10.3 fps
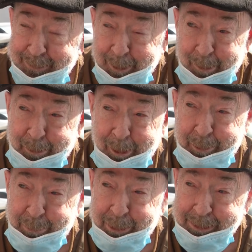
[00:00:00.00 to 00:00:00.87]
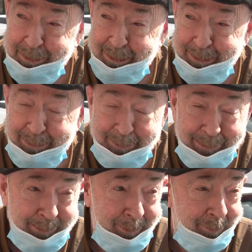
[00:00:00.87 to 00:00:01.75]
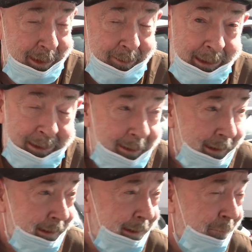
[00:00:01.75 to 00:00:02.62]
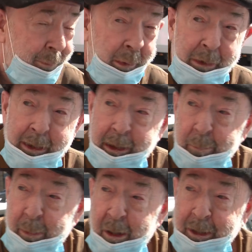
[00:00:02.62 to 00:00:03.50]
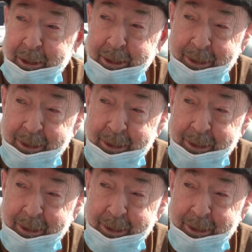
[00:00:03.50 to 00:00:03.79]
They're all cowboys. They're only interested in putting it in their pocket.